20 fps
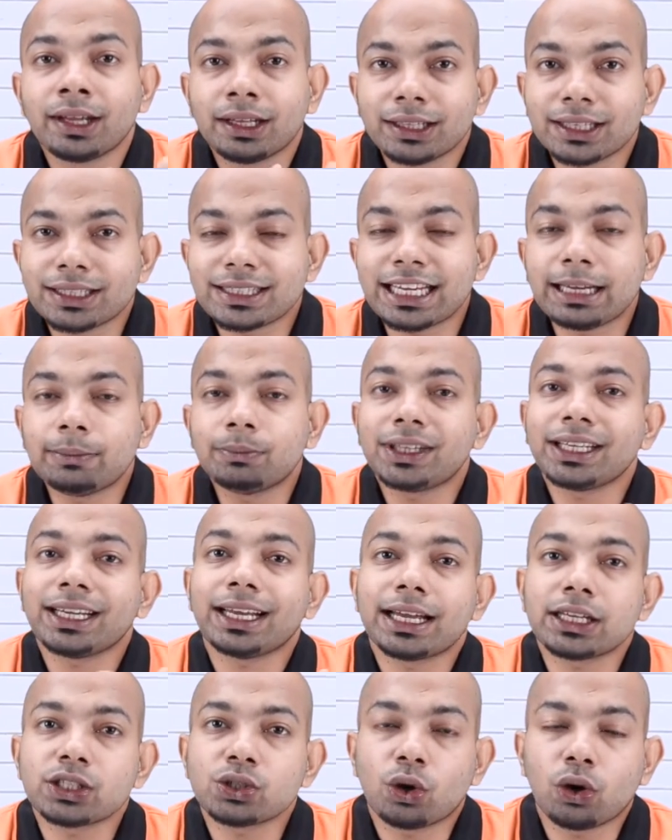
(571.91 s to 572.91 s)
The same thing
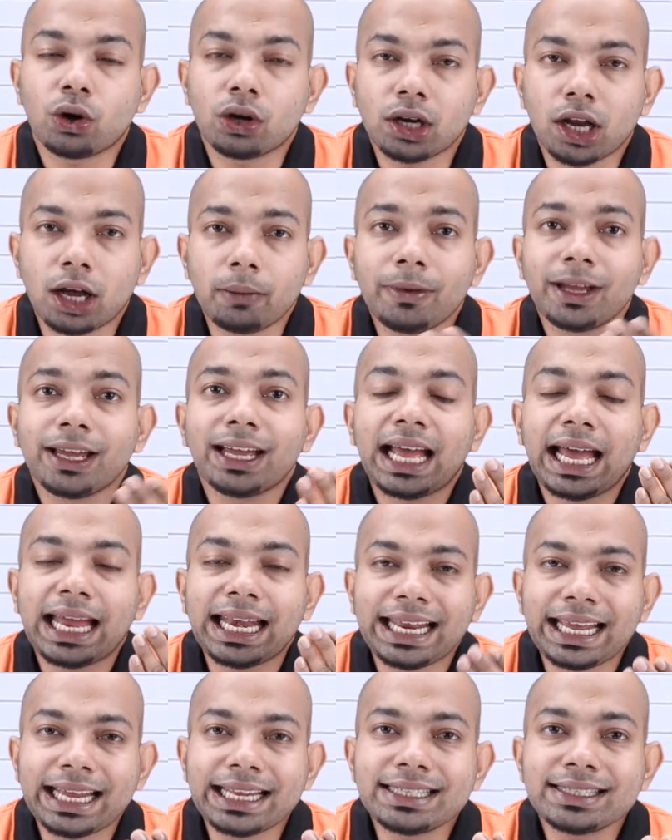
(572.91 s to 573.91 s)
has gone up,
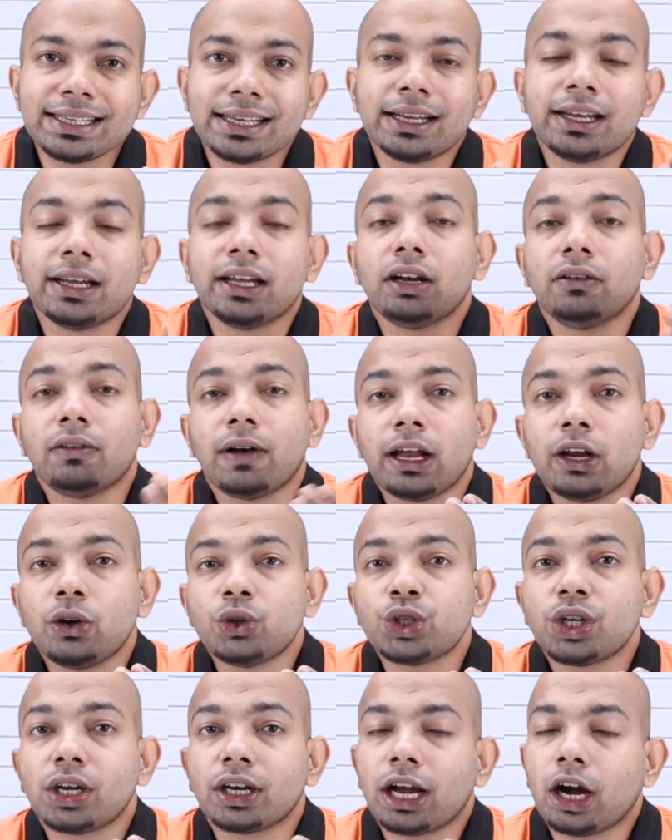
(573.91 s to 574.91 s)
and hence
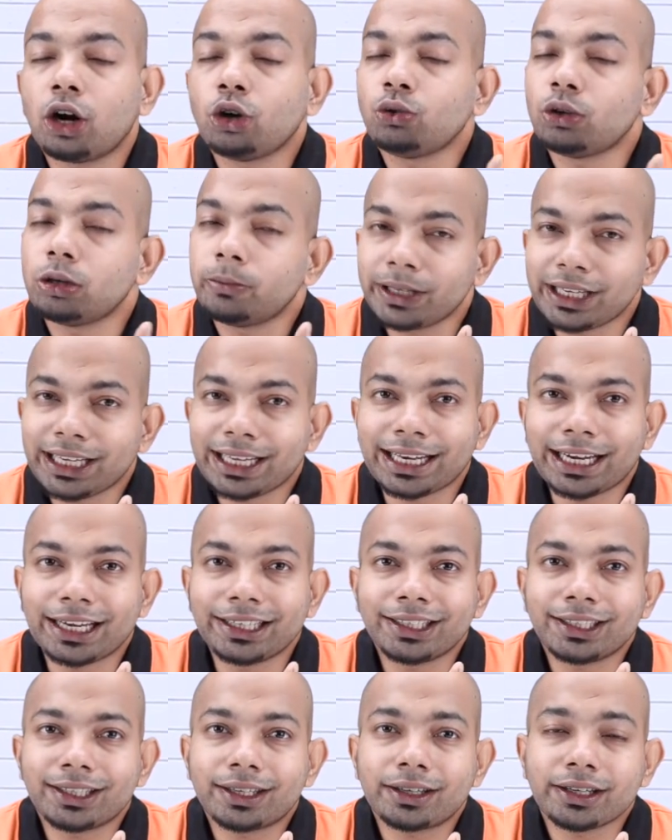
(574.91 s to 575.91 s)
revaluation account will be
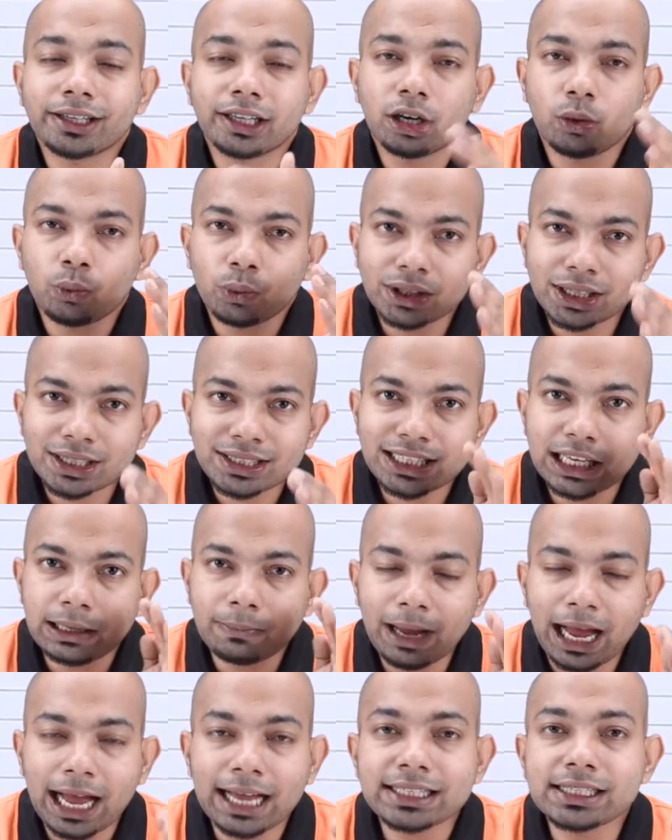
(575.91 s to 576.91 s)
credited here with the
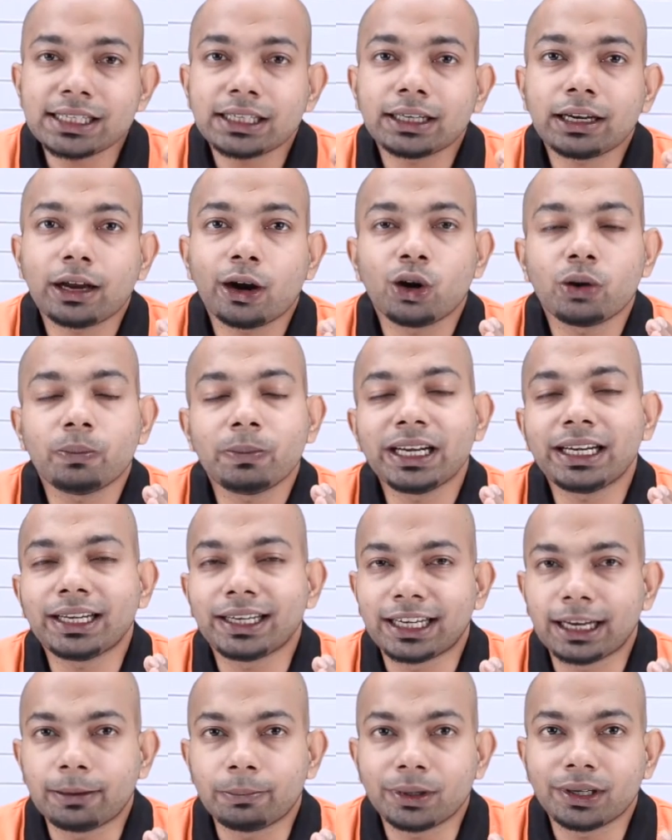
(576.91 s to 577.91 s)
same asset account
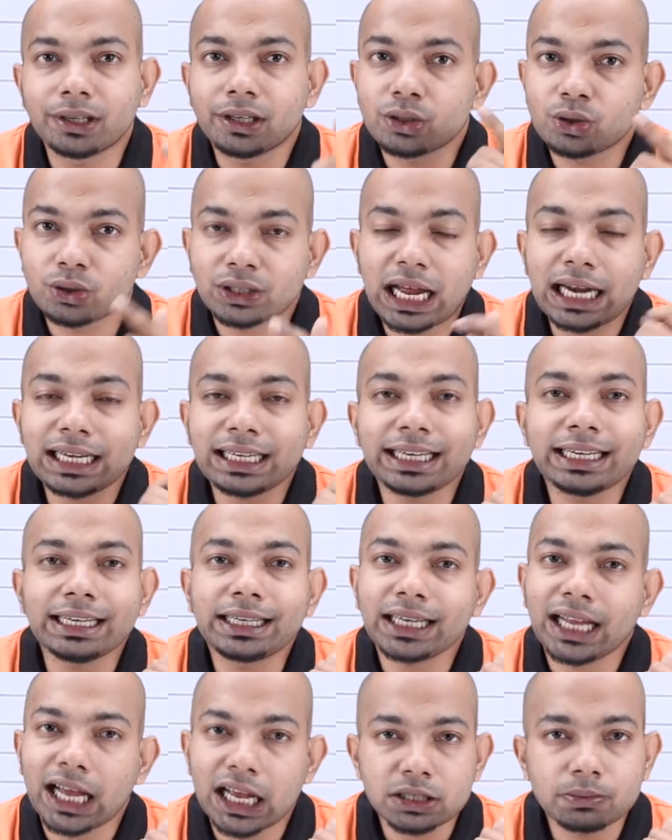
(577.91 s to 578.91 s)
being debited. So that
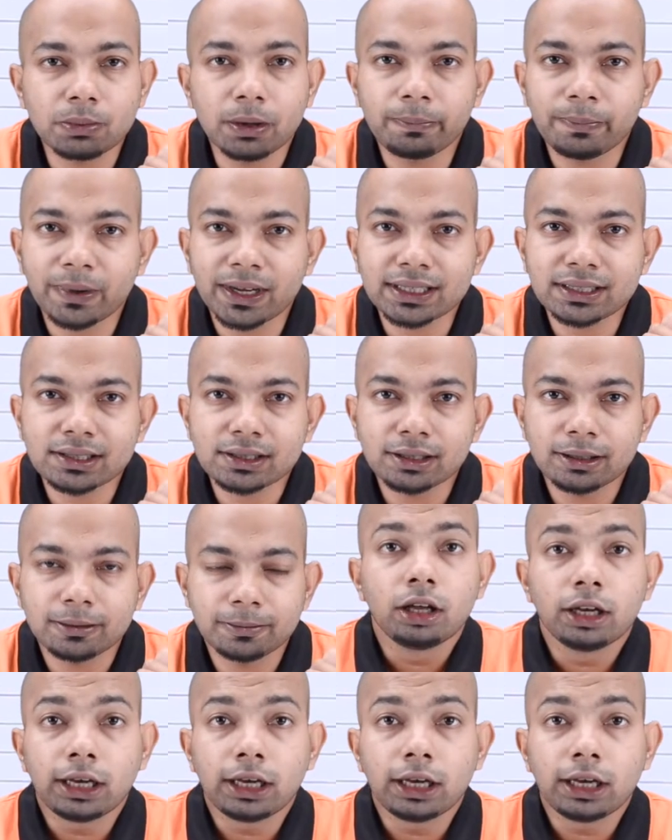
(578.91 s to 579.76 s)
entry has been passed.